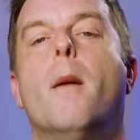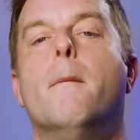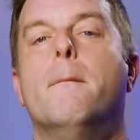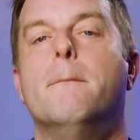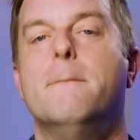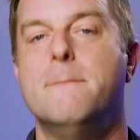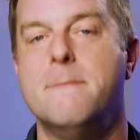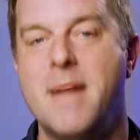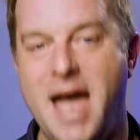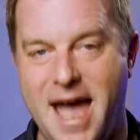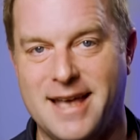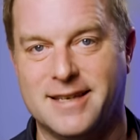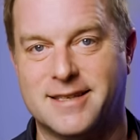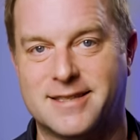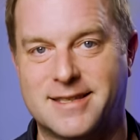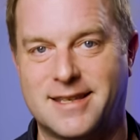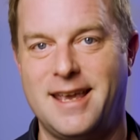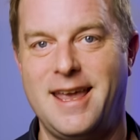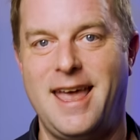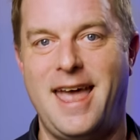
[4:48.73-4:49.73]

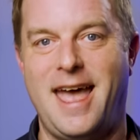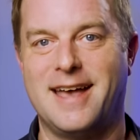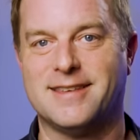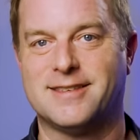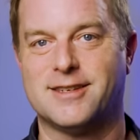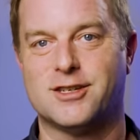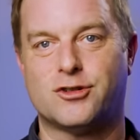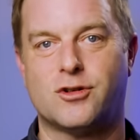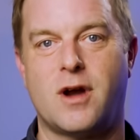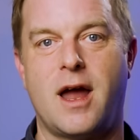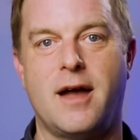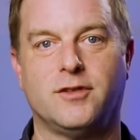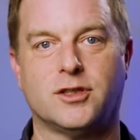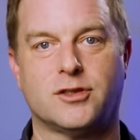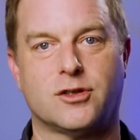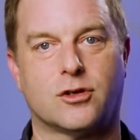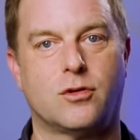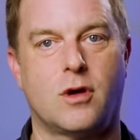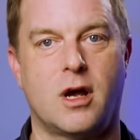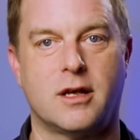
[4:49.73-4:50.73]
mess. as it
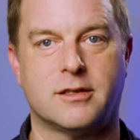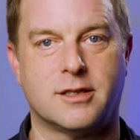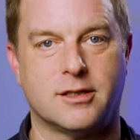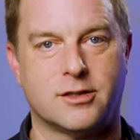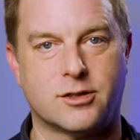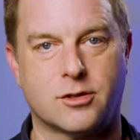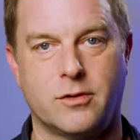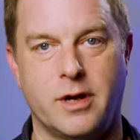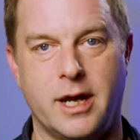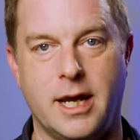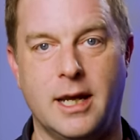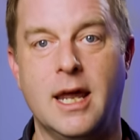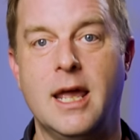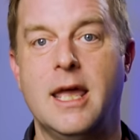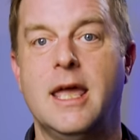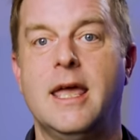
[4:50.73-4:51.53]
travels across the screen.